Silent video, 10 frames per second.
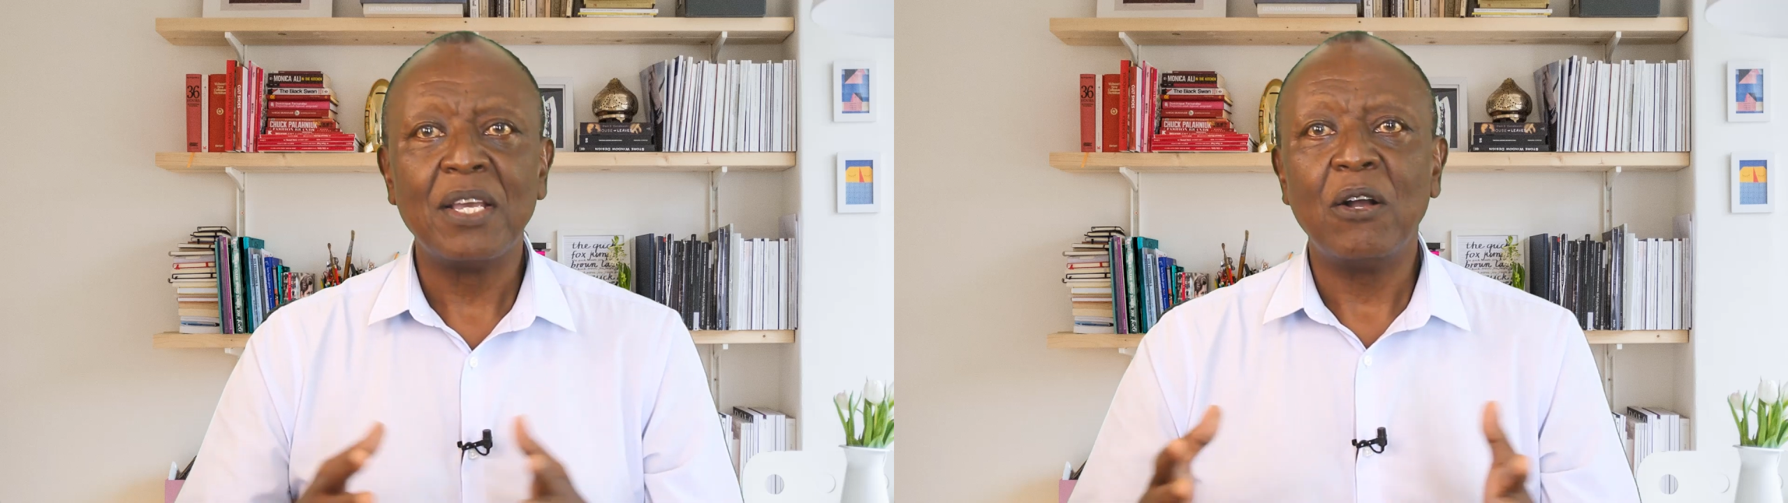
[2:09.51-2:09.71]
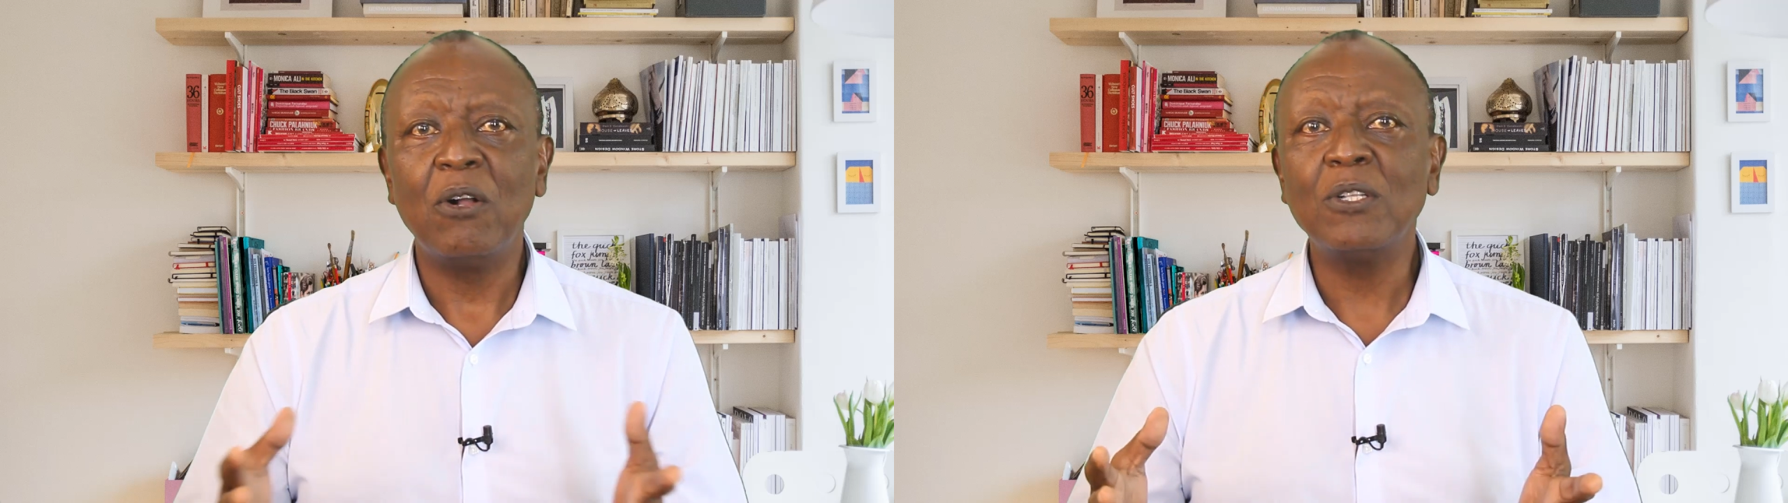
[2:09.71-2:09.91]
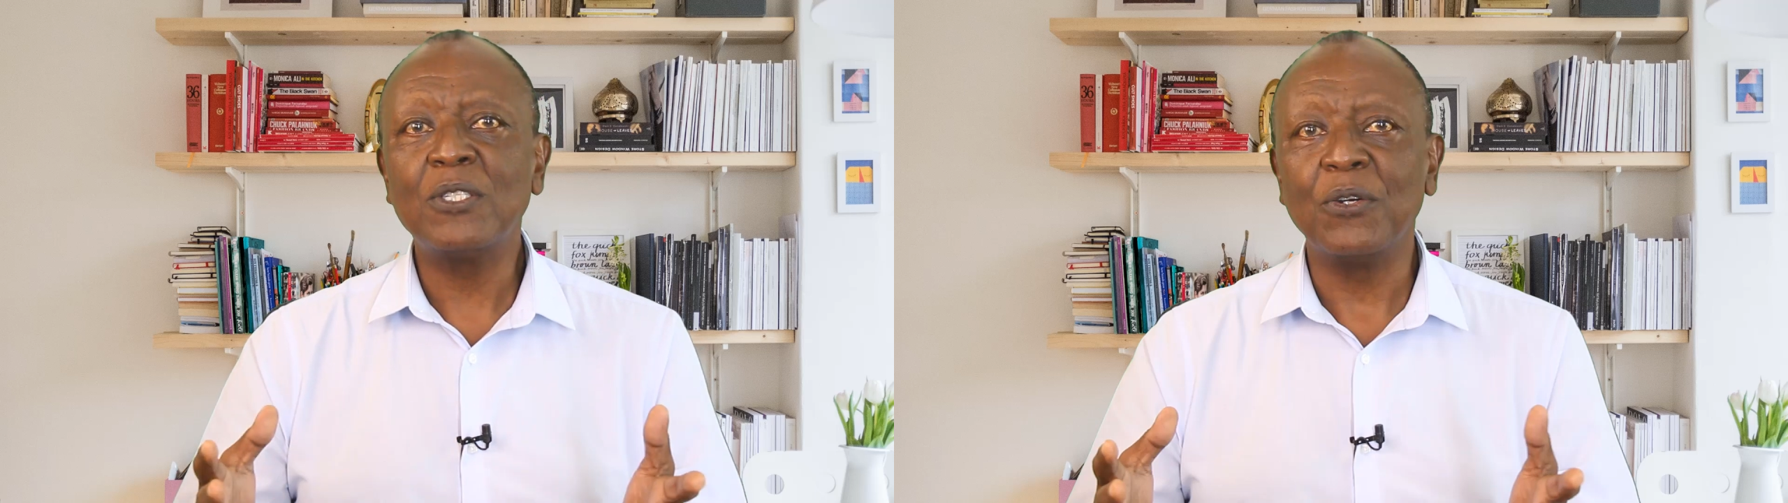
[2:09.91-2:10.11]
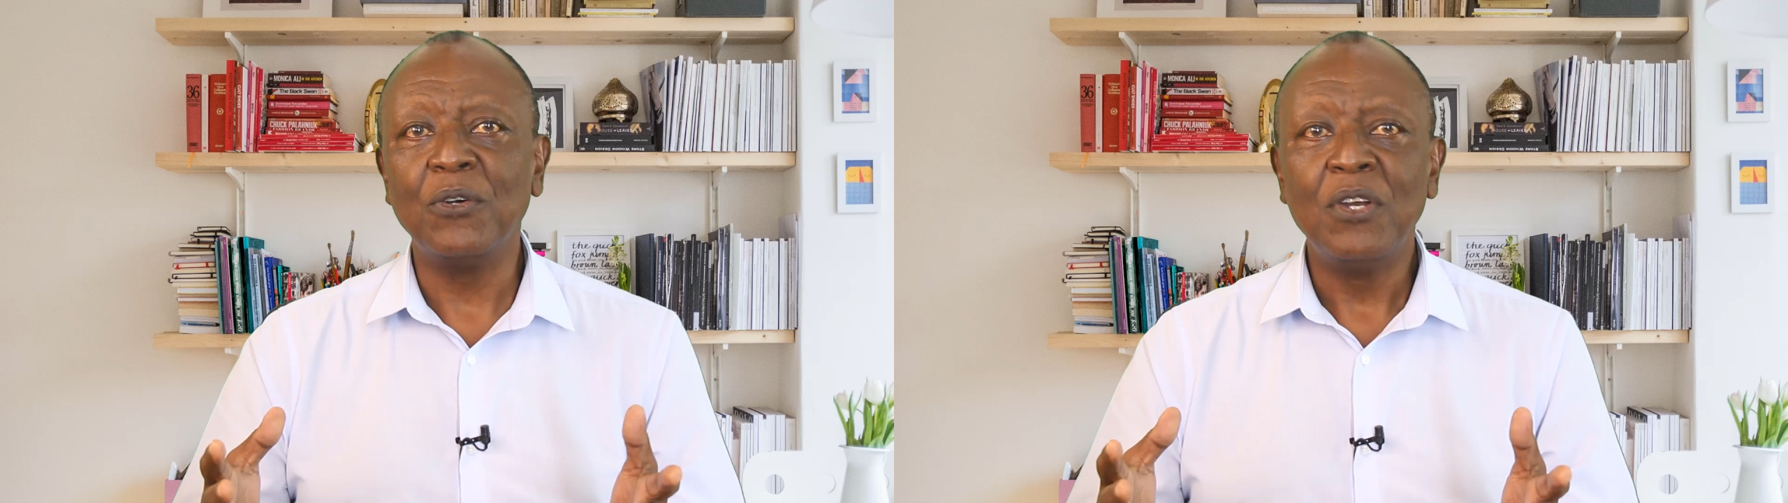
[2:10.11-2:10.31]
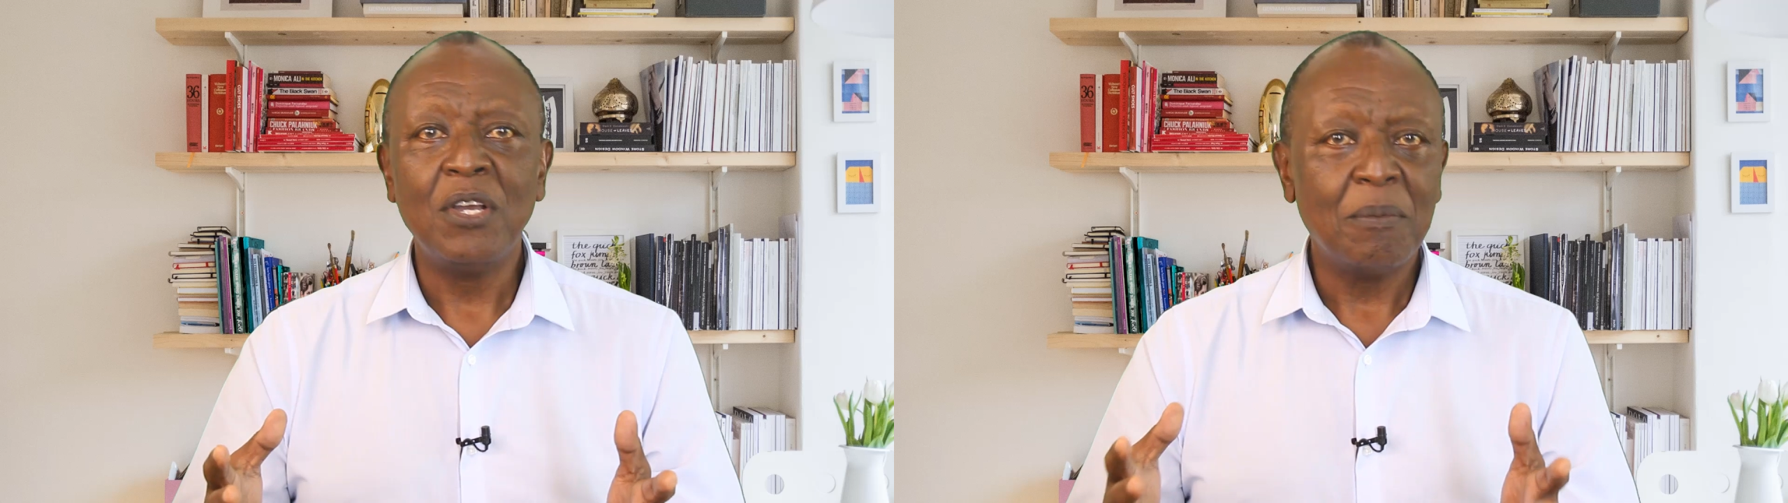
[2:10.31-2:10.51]

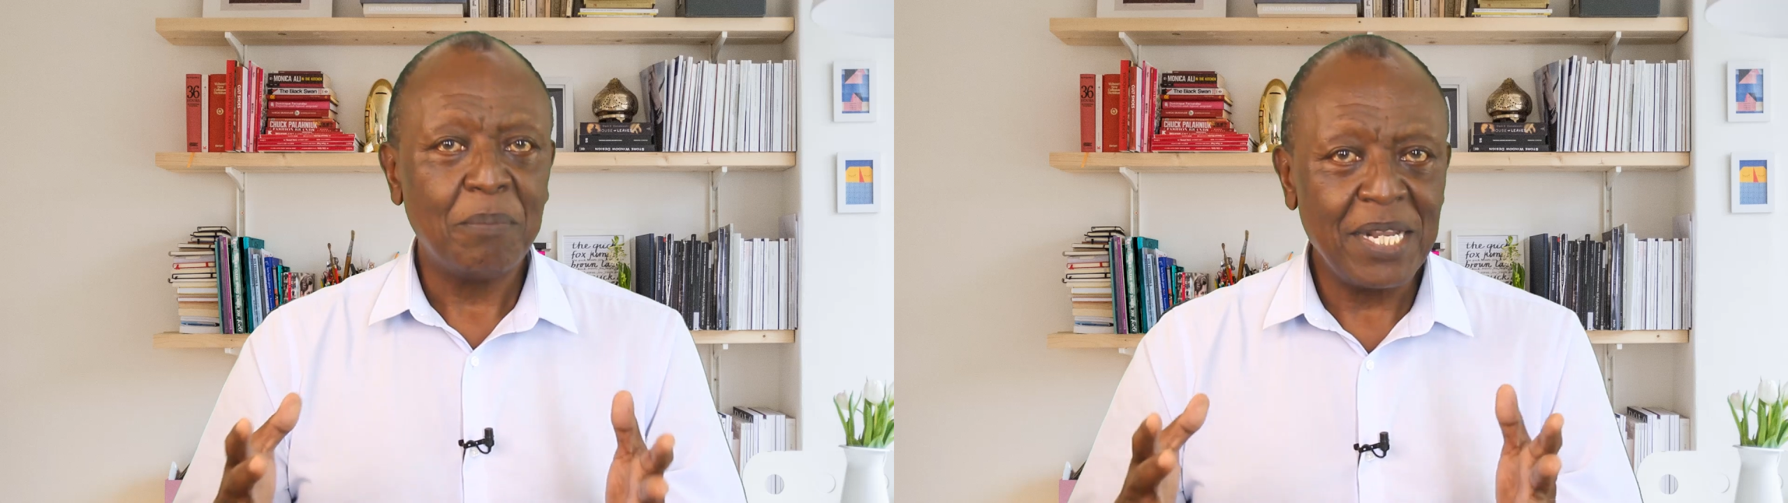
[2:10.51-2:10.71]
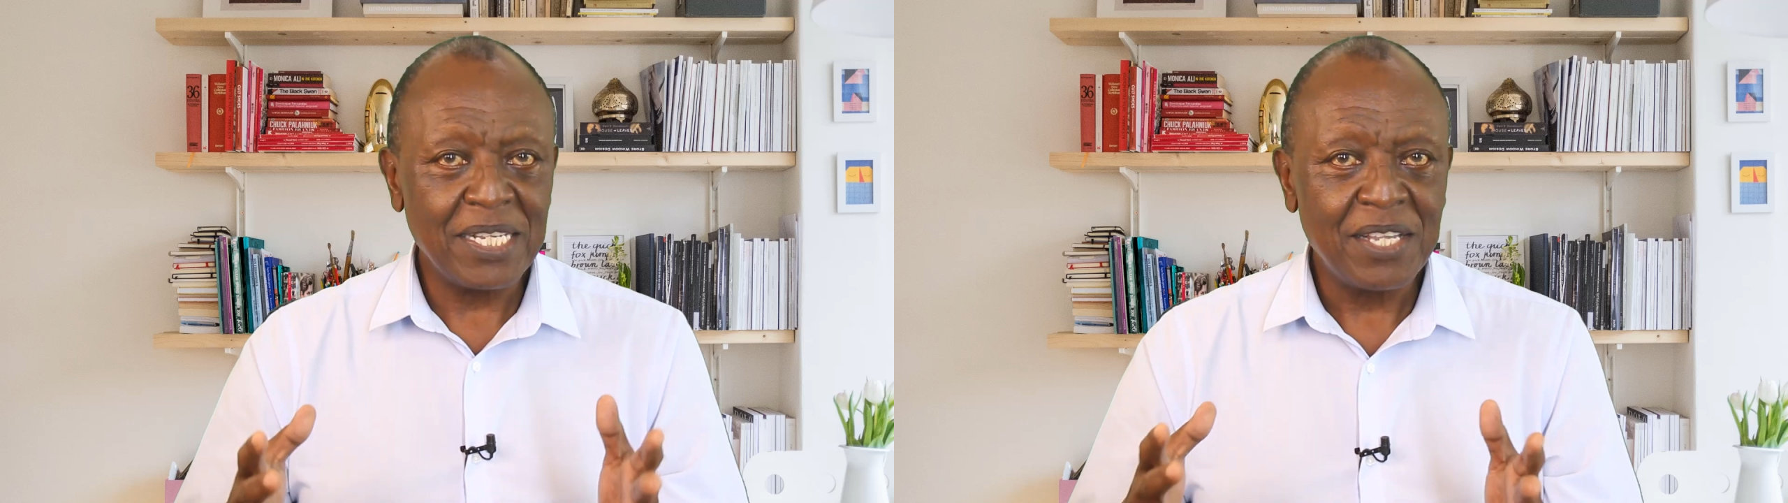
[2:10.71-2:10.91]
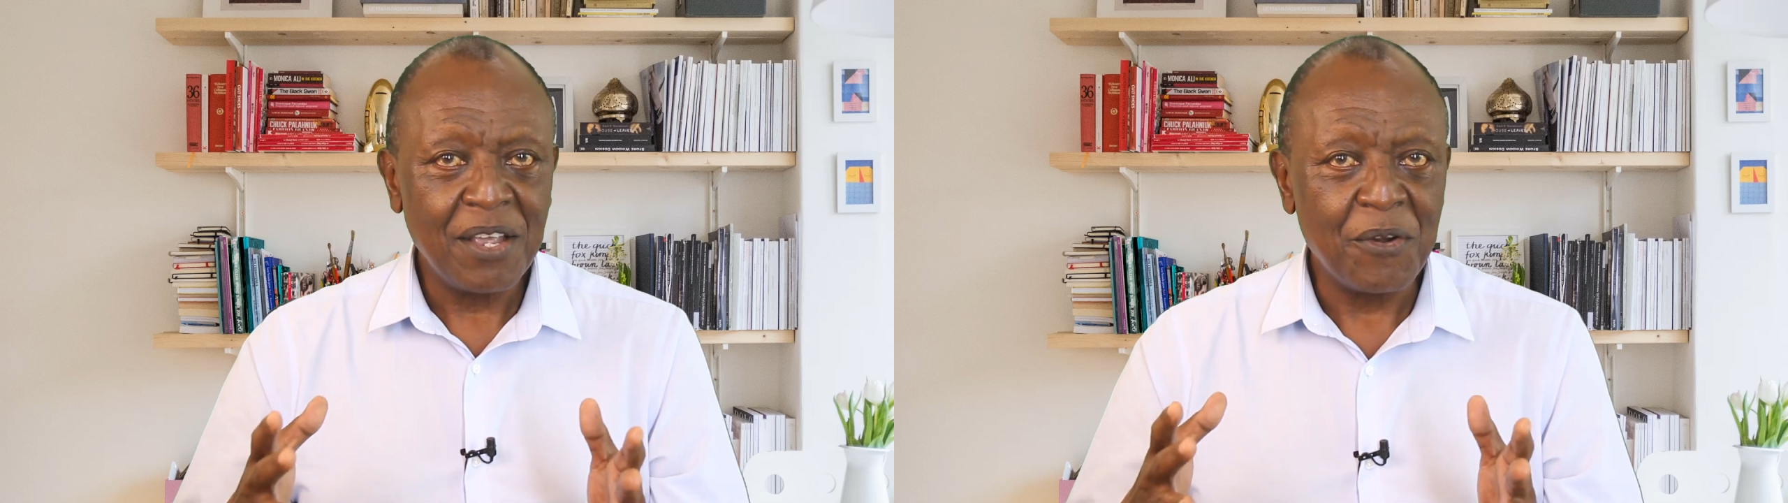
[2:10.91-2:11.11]
Also, please